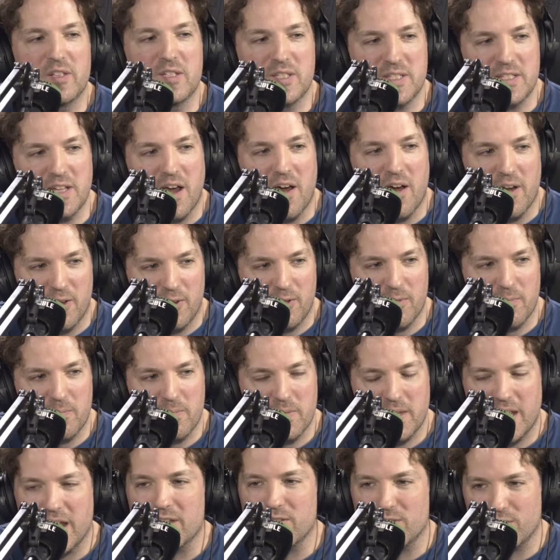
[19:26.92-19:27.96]
style,
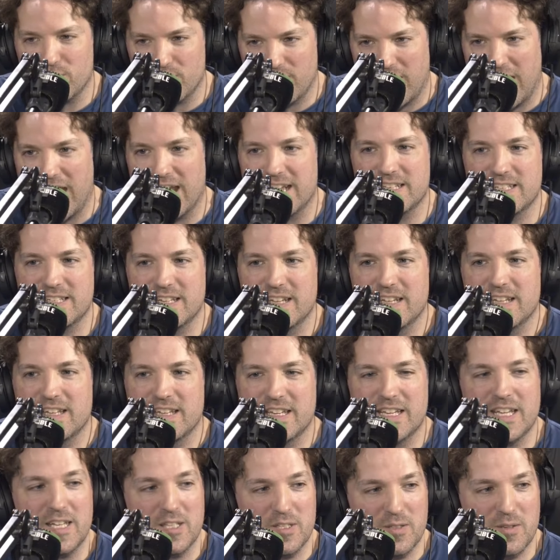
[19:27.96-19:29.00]
and that
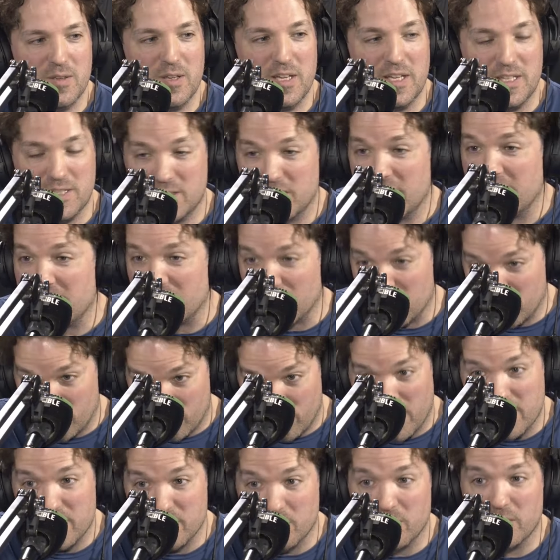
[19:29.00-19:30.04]
is is
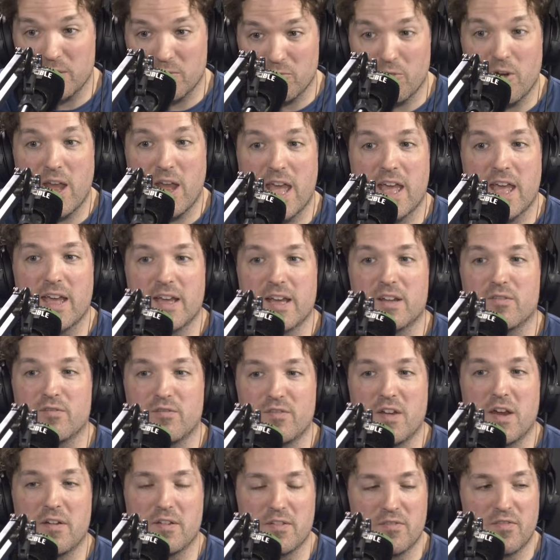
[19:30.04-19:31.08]
incredibly rare and
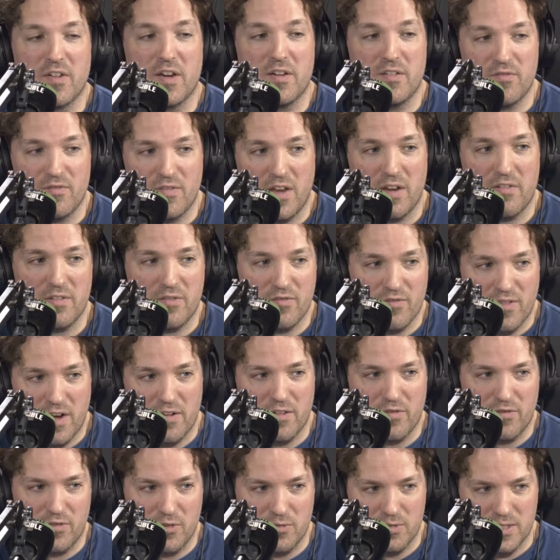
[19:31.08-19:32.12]
very very very
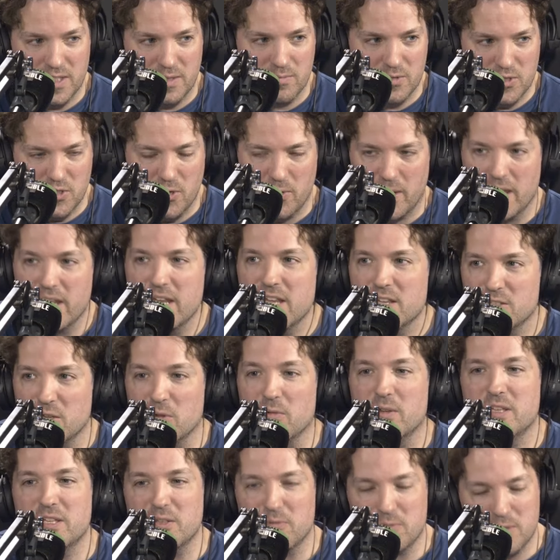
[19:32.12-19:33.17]
very yeah. few teams do it
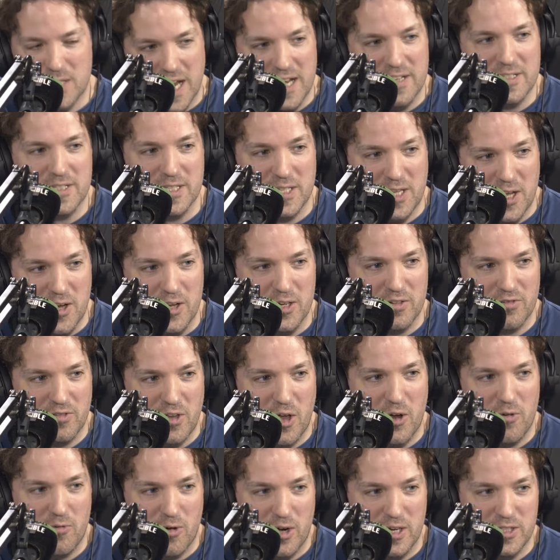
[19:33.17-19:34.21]
so you tend to kind of
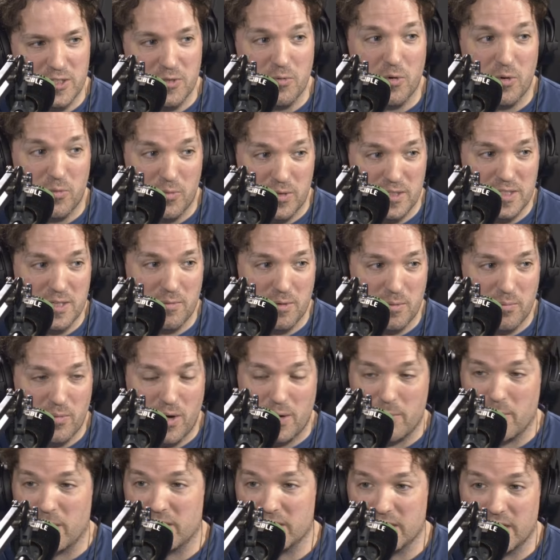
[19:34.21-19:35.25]
go right do you want to win something
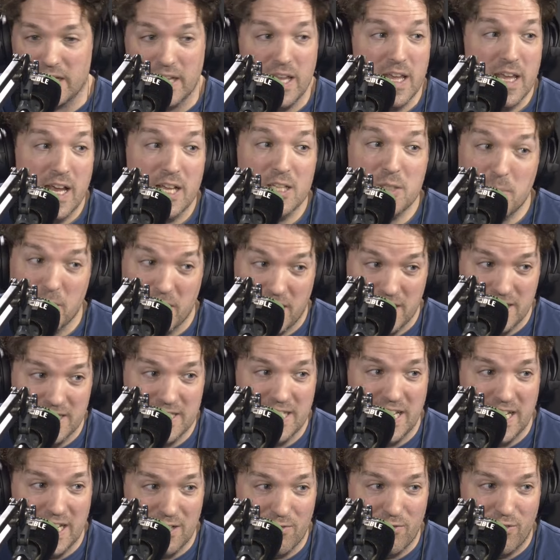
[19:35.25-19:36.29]
pragmatically yeah. and speaking as
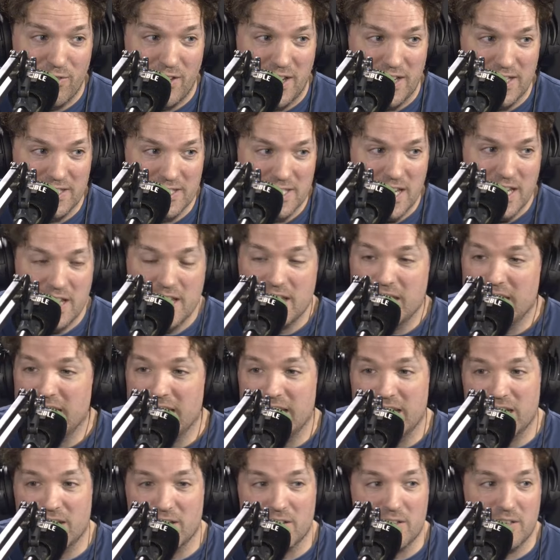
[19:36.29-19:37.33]
england fans
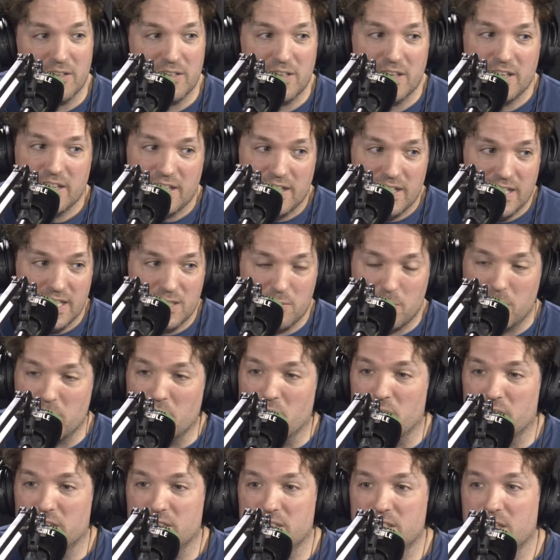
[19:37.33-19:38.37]
england let's be
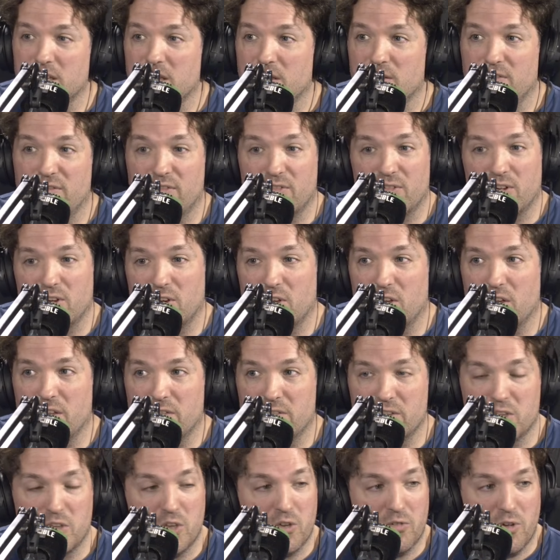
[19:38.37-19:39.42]
honest for a lot of
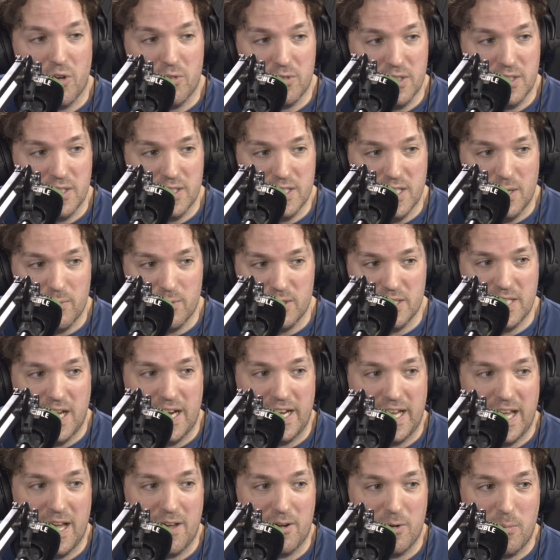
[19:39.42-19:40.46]
the euros in the summer
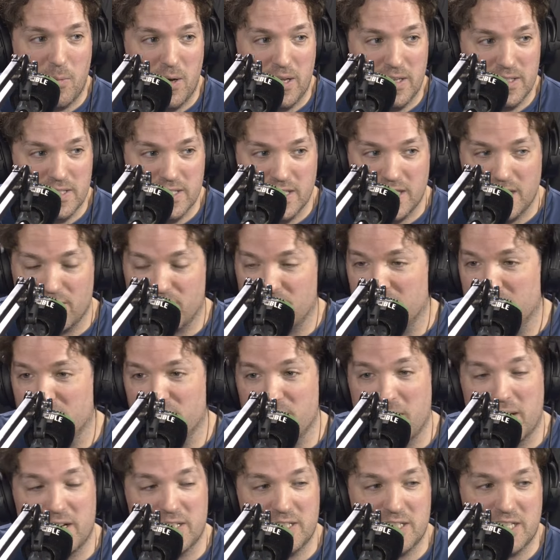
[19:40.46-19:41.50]
stank out of place if yeah. they'd have
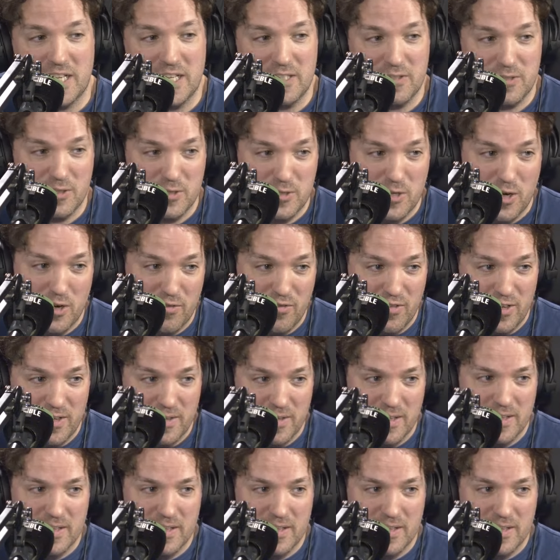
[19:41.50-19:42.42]
managed to clinch a trophy